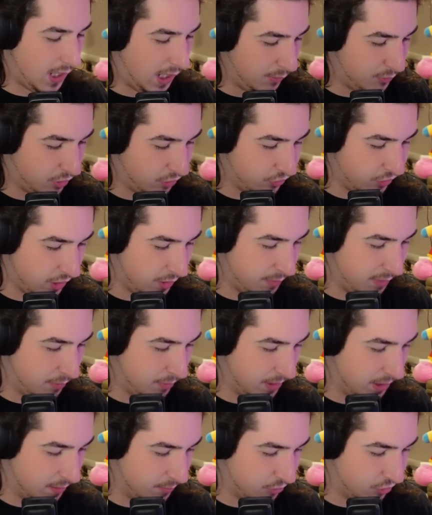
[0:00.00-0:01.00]
I'm charging up. Here we
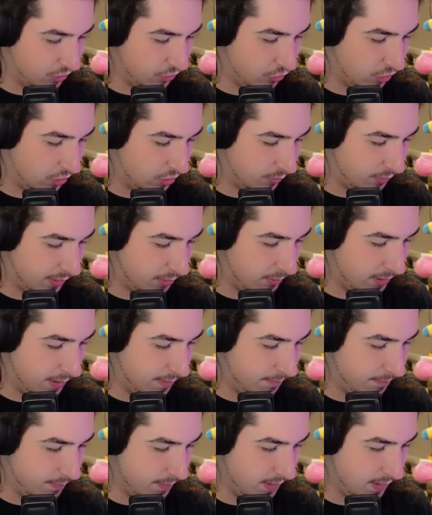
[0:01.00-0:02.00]
go. I'm just gonna charge up right away.
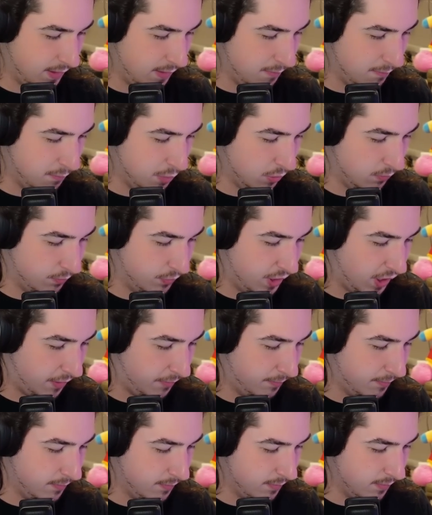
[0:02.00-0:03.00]
Boom, done.
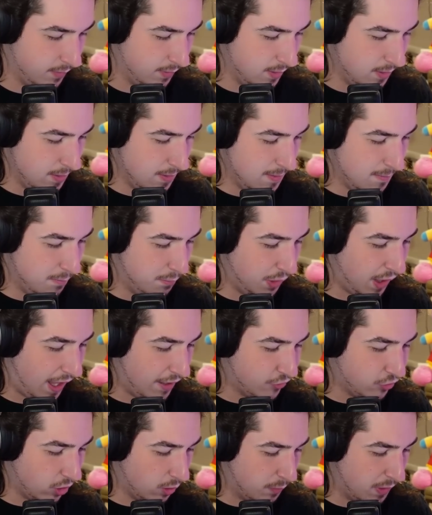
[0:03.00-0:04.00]

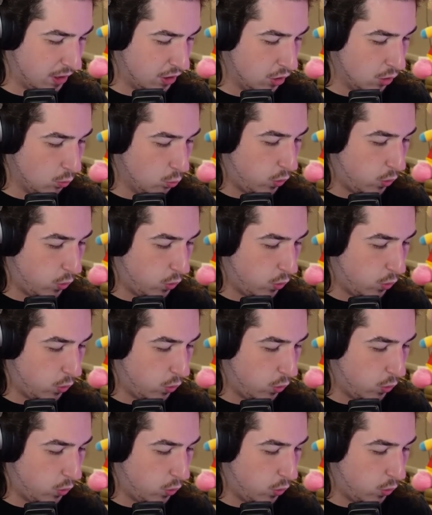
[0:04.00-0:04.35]
Blast armor.